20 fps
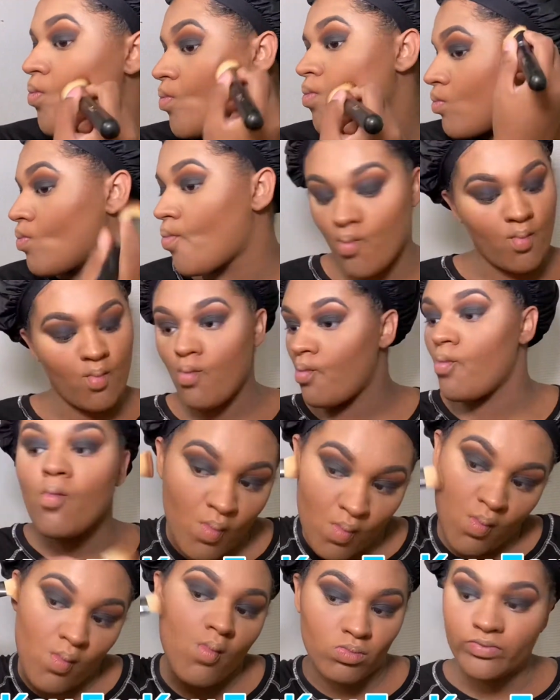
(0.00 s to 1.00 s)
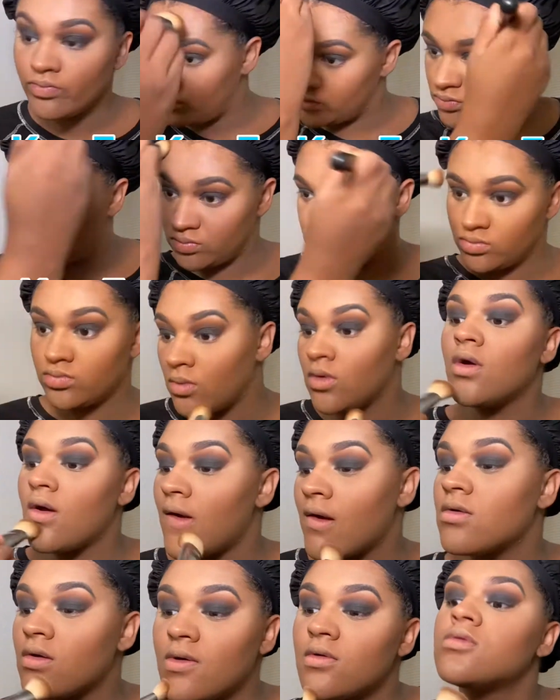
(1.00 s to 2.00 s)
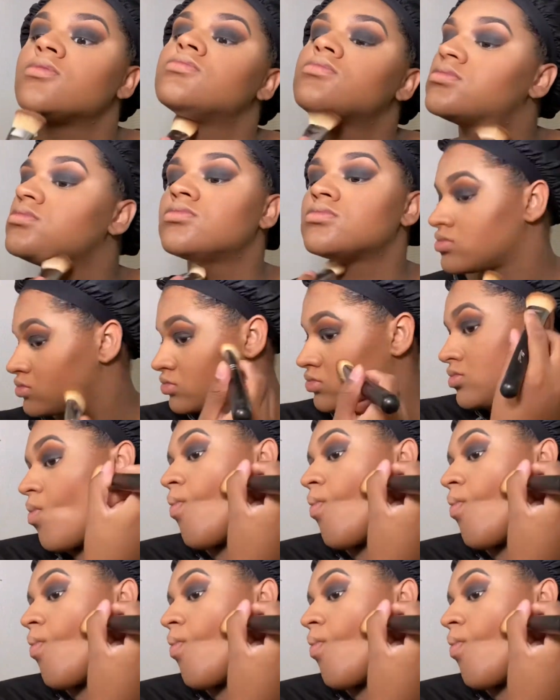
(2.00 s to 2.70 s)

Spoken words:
blush palette, that top shade in the